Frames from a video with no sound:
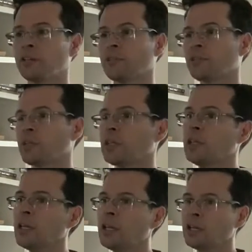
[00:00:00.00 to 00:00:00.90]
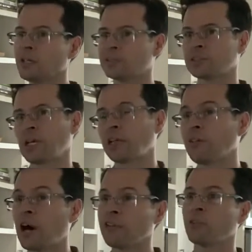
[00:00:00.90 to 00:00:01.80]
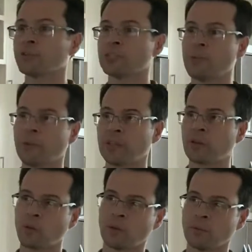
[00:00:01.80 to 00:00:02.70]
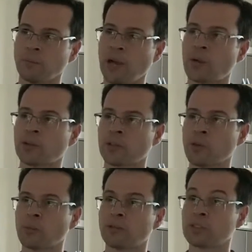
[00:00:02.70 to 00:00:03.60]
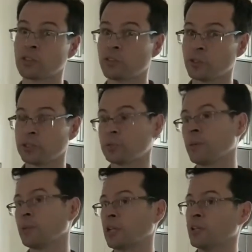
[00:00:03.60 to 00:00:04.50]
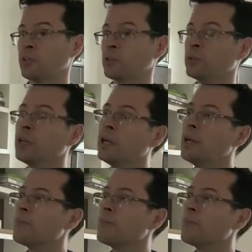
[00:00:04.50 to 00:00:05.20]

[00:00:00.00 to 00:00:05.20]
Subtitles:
If the grid is kind of high voltage, maybe they don't want power at the moment. If it's low voltage, maybe they do.